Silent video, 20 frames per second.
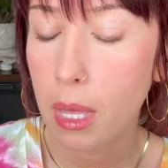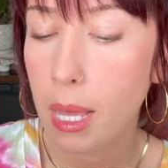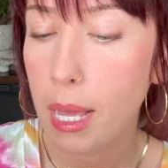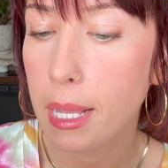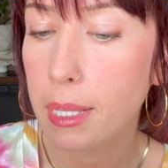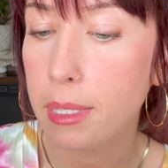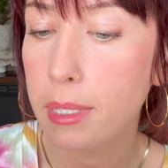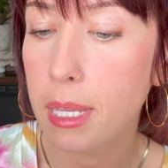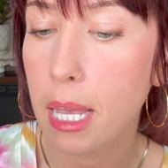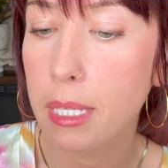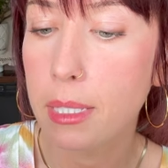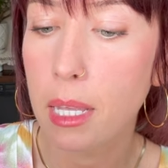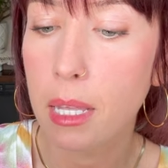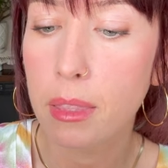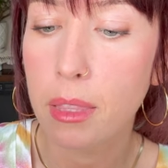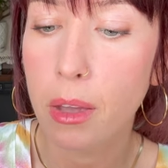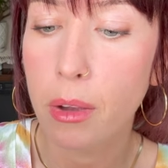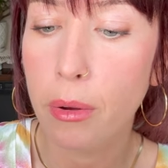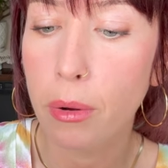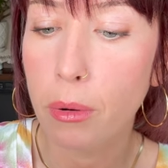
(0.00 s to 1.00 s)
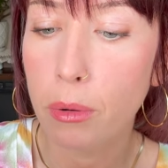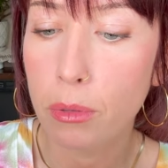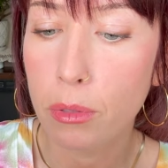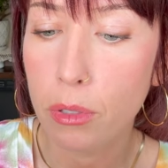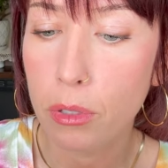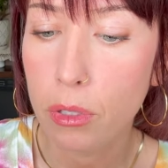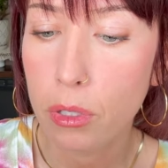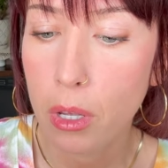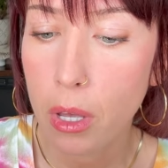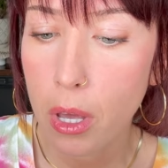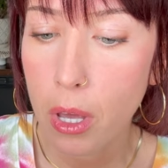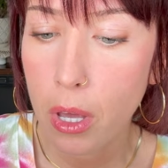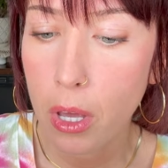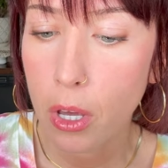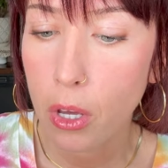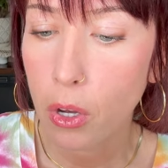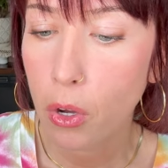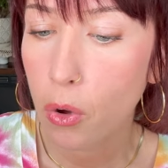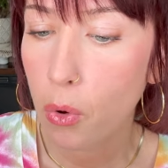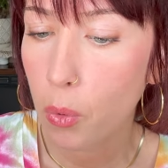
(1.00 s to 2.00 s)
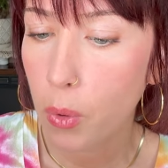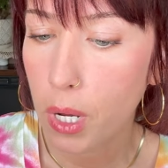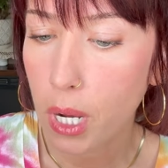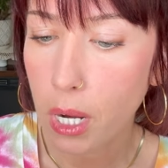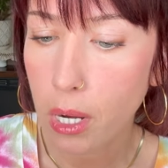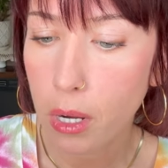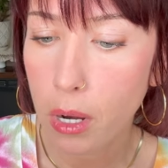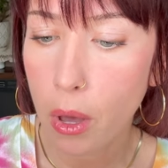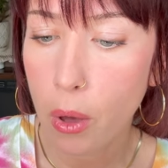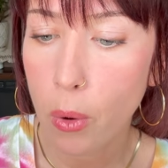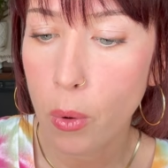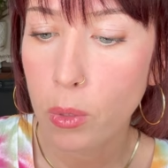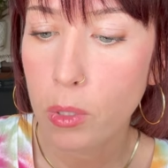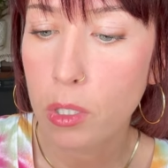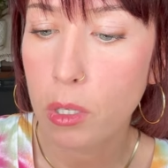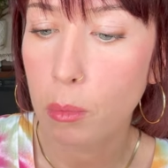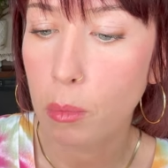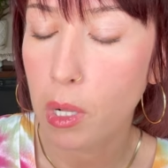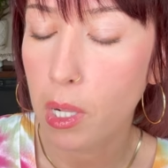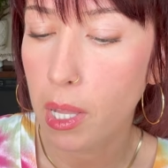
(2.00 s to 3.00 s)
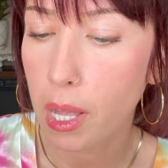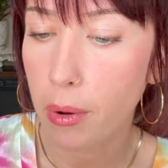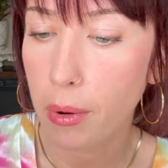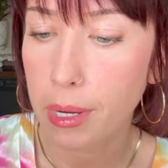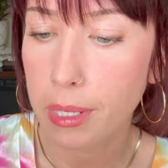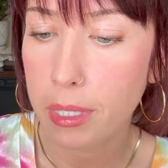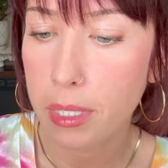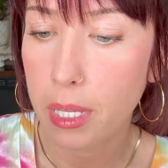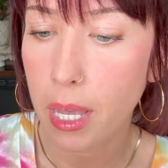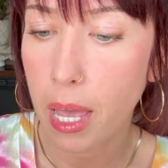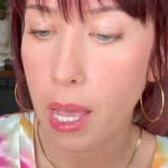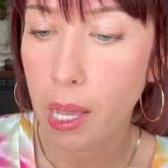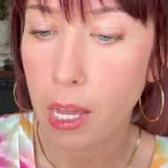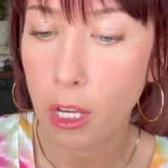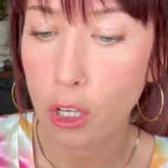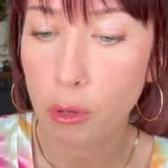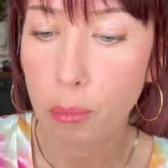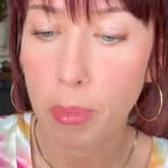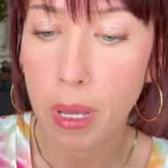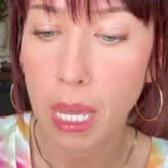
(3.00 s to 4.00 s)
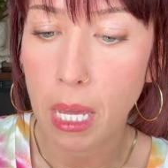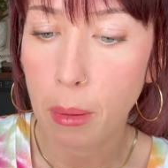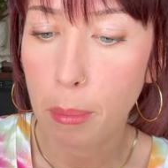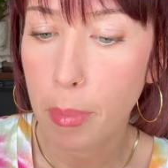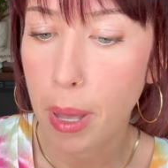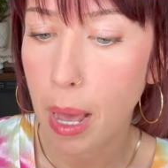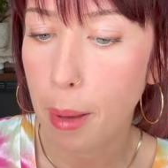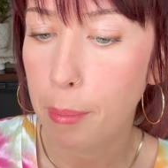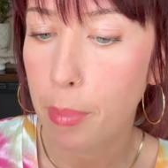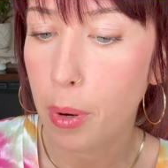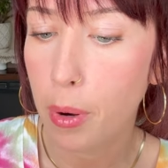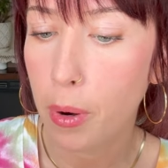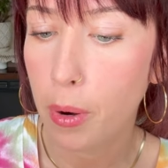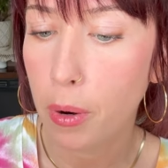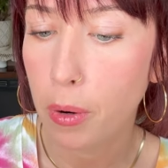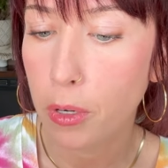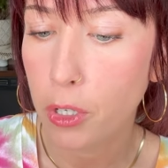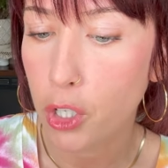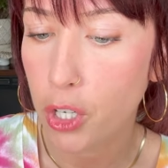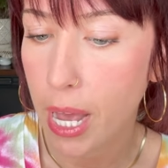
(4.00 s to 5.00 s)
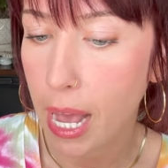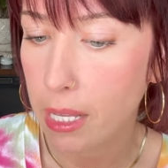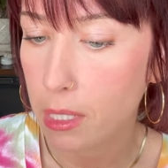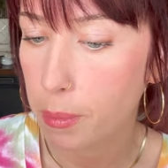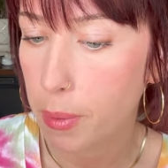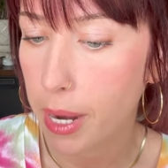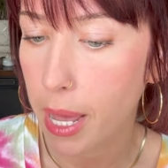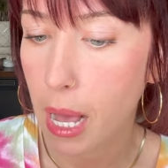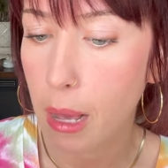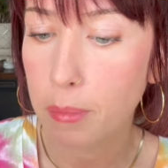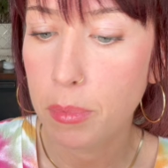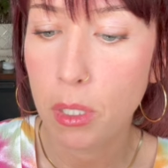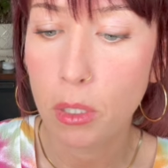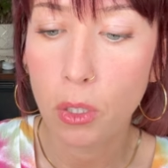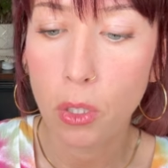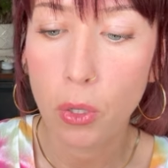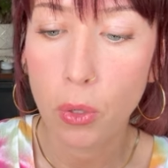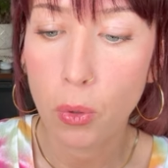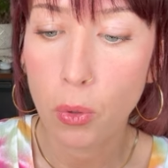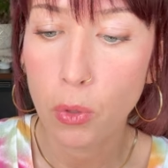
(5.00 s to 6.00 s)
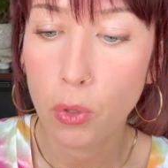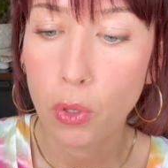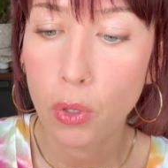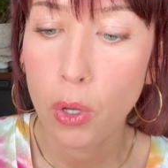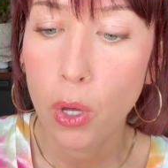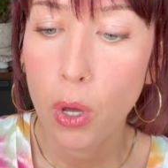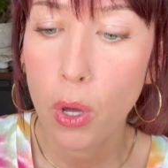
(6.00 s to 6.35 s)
It says that there's green notes, some clary sage, pink pepper, jasmine absolute,